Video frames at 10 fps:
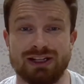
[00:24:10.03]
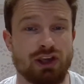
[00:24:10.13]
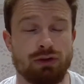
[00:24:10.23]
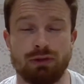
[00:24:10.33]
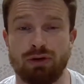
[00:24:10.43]

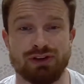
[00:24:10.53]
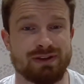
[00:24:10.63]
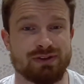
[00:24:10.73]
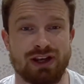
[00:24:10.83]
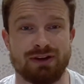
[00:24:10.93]
Let's go on the
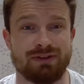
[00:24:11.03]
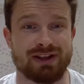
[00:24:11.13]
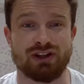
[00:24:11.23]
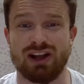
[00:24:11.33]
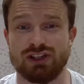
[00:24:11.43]
positive side of
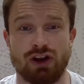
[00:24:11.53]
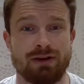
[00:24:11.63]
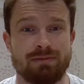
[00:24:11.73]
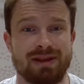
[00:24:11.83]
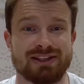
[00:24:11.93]
things. Like
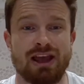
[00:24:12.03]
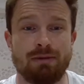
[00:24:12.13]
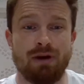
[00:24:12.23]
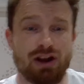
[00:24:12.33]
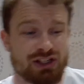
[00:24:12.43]
Tyrone Mings,
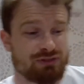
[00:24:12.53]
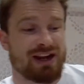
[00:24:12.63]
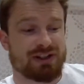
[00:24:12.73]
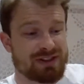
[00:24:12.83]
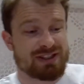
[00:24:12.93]

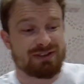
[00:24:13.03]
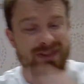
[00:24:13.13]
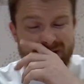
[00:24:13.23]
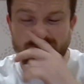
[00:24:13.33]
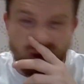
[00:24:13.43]
Marcus Rashford
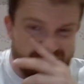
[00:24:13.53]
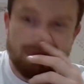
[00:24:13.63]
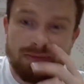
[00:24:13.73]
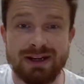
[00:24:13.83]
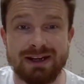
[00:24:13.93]
to Villa,
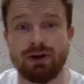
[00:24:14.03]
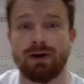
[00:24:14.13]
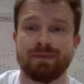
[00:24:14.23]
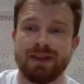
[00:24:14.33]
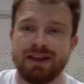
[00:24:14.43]
why bloody
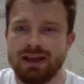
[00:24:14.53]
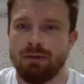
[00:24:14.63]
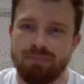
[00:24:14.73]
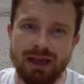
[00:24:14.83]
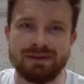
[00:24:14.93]
not?
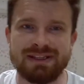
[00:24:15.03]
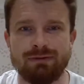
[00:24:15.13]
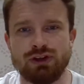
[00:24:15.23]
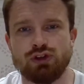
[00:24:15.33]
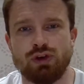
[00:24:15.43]
Big up
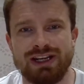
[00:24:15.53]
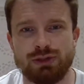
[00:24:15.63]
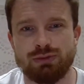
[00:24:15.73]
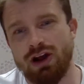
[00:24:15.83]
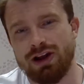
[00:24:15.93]
to everyone who's
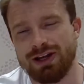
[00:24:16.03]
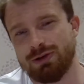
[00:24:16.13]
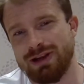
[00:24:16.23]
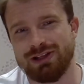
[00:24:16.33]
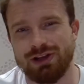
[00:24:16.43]
joined us. We are
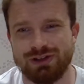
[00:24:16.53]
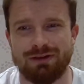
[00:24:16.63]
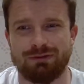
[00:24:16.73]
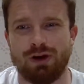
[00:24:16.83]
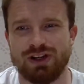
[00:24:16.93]
going to quickly touch
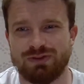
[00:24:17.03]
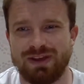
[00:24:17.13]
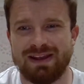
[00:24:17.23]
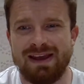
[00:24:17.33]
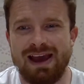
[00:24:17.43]
on that
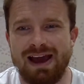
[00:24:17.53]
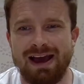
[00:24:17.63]
Forest thing.